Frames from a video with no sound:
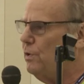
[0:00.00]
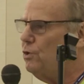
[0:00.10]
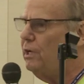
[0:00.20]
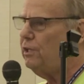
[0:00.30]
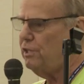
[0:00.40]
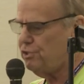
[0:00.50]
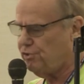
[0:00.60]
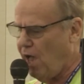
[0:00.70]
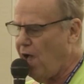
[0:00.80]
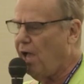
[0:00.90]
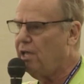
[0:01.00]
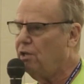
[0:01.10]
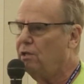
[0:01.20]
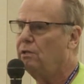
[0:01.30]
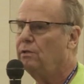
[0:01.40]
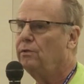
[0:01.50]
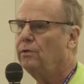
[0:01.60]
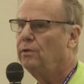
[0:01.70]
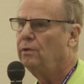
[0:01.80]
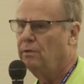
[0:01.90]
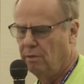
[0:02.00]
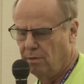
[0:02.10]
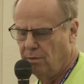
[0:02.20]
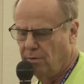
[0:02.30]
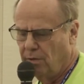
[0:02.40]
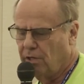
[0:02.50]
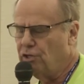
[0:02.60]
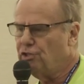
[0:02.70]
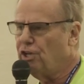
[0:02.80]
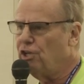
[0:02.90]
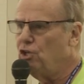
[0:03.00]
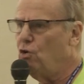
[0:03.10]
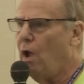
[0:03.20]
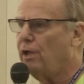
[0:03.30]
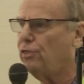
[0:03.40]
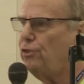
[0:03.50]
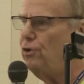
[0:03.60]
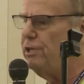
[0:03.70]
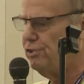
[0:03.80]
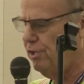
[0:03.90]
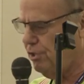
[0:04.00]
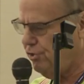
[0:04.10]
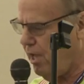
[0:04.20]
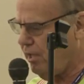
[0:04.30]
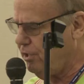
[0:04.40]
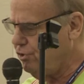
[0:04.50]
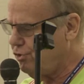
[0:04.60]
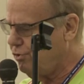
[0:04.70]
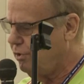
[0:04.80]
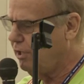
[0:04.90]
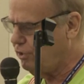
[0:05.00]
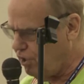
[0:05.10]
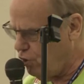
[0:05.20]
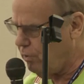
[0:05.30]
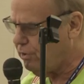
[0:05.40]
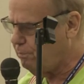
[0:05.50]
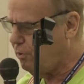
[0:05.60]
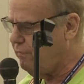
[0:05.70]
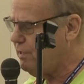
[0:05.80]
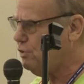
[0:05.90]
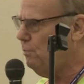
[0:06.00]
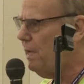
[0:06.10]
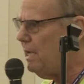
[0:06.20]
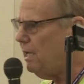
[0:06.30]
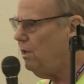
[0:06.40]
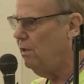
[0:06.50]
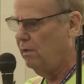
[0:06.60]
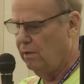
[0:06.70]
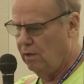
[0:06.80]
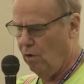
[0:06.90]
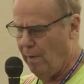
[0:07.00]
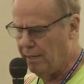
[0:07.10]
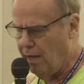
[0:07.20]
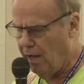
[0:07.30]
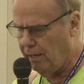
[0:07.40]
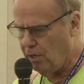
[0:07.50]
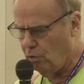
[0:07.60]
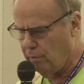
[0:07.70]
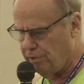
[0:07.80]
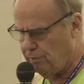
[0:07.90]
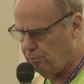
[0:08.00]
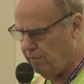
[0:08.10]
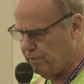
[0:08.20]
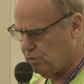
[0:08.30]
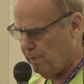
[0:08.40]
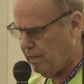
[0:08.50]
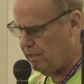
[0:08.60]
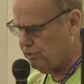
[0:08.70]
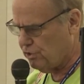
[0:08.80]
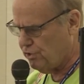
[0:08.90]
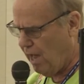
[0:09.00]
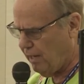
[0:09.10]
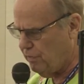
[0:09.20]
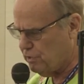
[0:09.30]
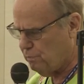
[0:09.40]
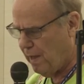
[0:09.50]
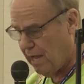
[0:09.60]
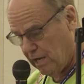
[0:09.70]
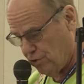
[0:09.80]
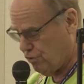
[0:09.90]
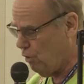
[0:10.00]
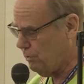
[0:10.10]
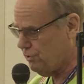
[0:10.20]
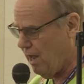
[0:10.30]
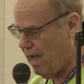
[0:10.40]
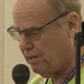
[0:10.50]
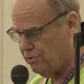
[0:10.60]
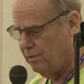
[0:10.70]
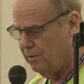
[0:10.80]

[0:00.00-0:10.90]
When you get to the sign, continue at 36 seconds. Continue at the previous speed. Oh my God, I don't know what the previous speed is. It's not on this page. No, it's not.